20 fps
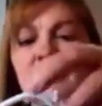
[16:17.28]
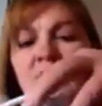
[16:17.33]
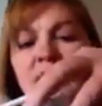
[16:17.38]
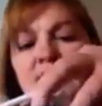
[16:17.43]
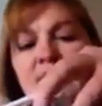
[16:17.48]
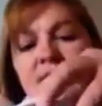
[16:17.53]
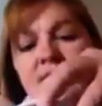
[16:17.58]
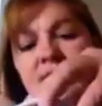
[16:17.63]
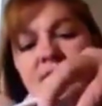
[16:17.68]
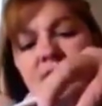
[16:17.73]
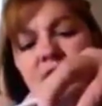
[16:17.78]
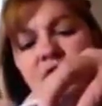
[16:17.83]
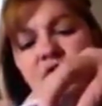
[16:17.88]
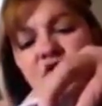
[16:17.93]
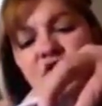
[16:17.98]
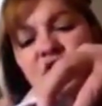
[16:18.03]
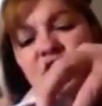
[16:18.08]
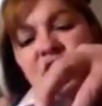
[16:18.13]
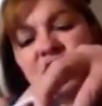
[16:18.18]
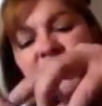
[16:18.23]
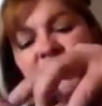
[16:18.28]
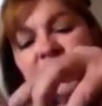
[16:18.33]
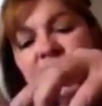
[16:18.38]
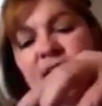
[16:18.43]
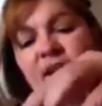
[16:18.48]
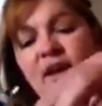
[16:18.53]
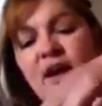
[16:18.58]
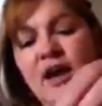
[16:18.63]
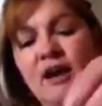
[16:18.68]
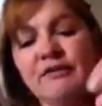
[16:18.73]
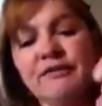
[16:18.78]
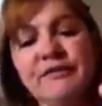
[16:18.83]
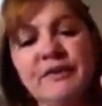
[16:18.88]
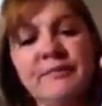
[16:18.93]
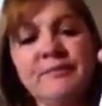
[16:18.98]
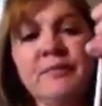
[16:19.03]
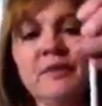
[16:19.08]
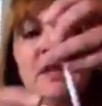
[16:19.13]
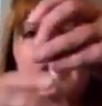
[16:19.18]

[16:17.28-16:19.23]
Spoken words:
Okay? So just cut that off,